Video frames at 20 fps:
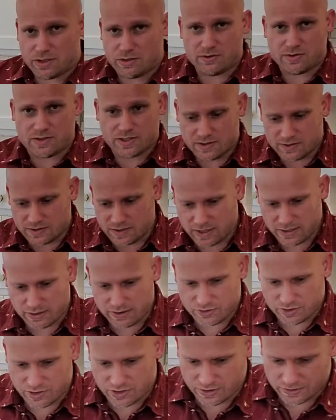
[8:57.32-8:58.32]
used this side of the
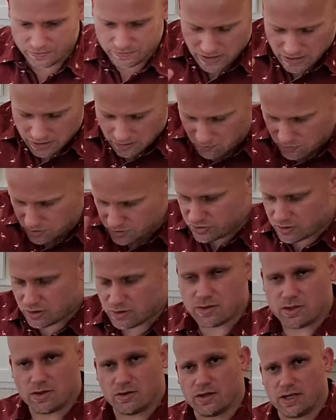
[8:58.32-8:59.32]
jigger. We're gonna start
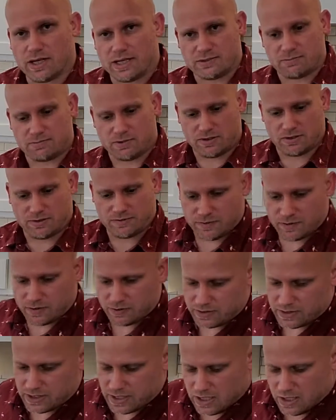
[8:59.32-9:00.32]
with our light spirits
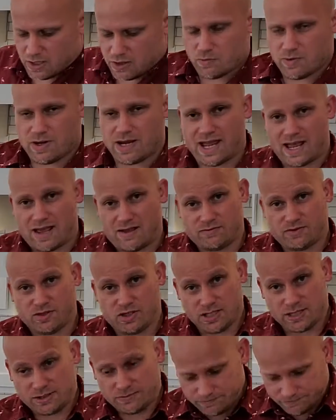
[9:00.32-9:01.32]
first. We have
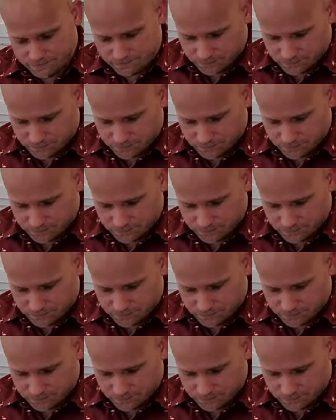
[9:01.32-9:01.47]
gin